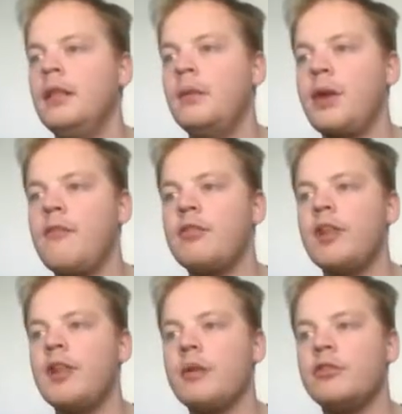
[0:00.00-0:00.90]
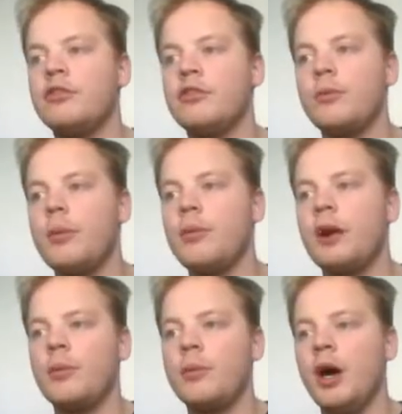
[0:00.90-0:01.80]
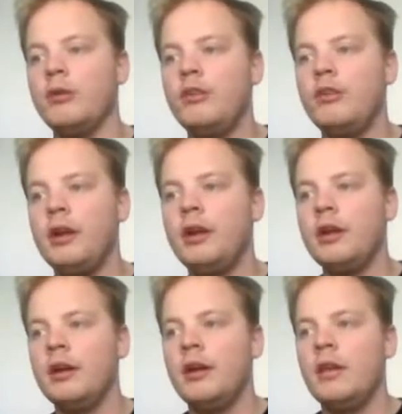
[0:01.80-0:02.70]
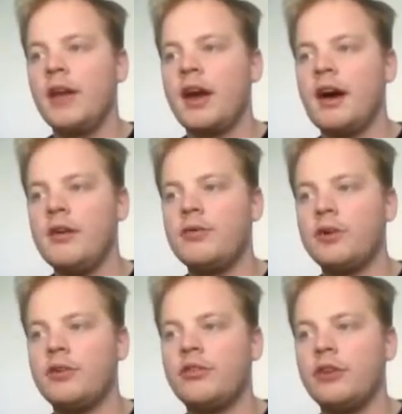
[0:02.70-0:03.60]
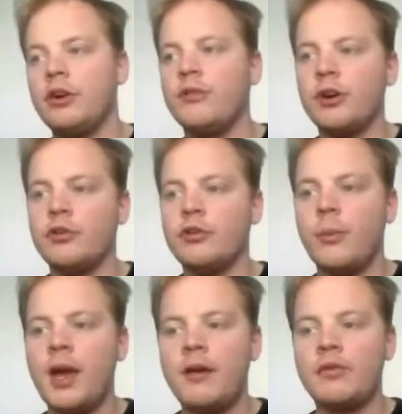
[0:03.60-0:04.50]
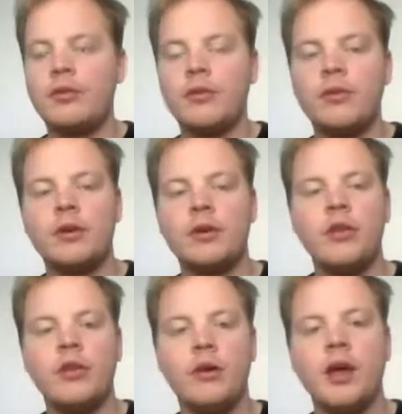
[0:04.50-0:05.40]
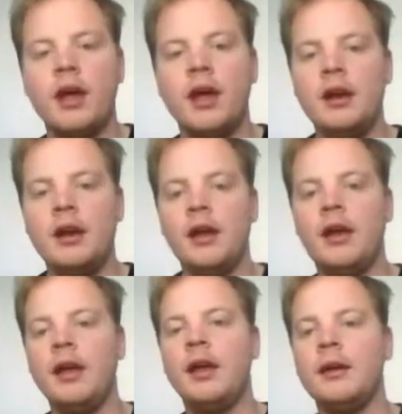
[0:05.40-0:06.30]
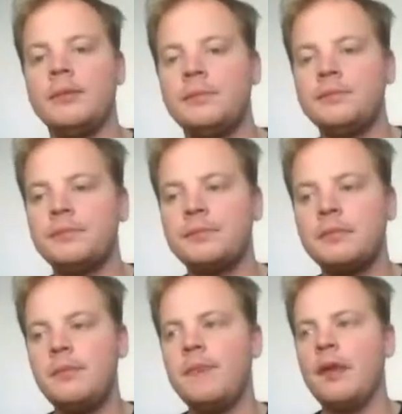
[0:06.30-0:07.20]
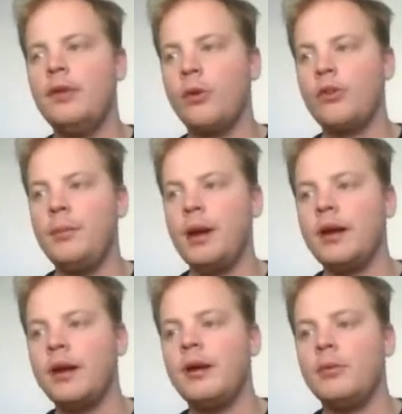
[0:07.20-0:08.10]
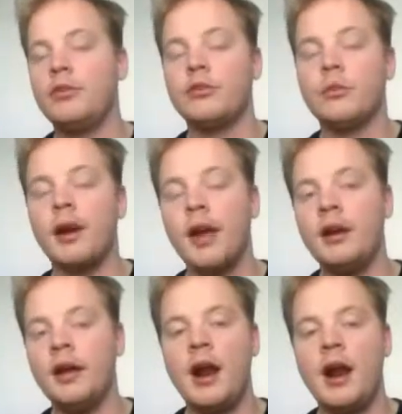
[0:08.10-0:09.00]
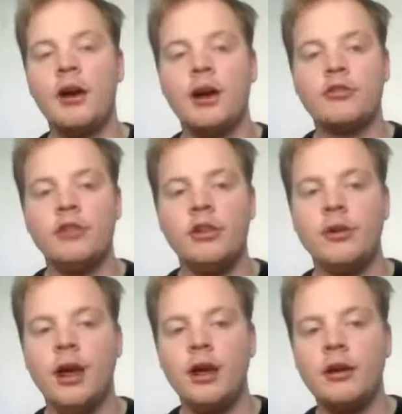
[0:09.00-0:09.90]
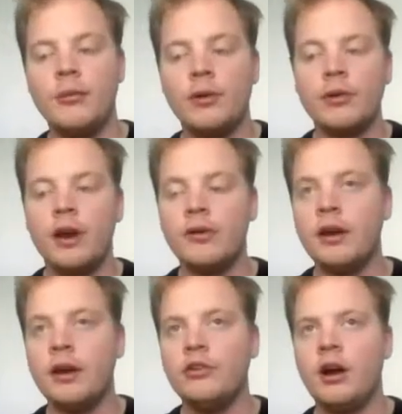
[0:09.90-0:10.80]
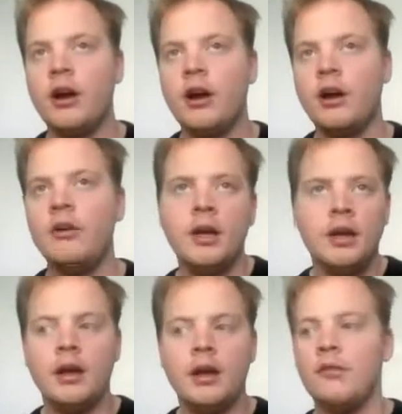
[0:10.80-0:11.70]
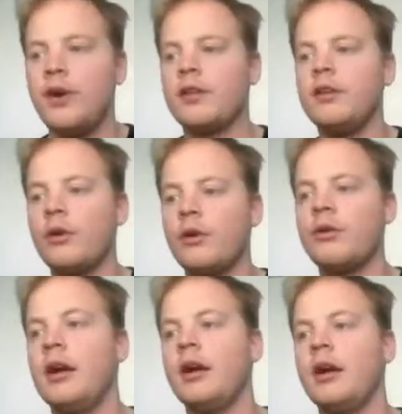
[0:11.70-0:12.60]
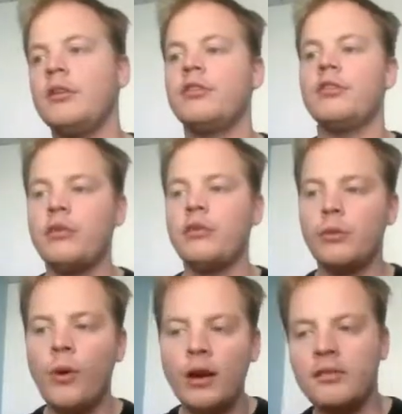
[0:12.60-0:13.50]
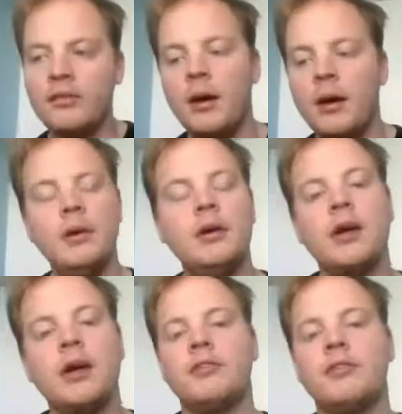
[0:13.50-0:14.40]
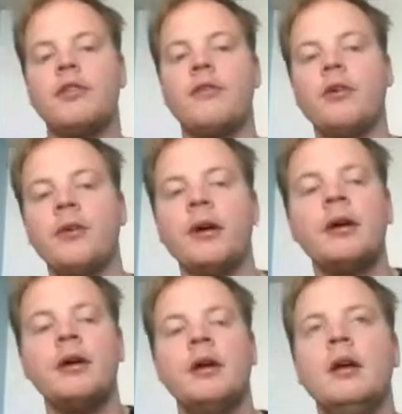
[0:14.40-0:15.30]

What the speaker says: Then we have the language this webinar will be hosted in. The conference server. So we have servers located in North America, which is where Andy and I are actually located. We're in downtown Chicago. In fact, the North American server, one of them, we have several here,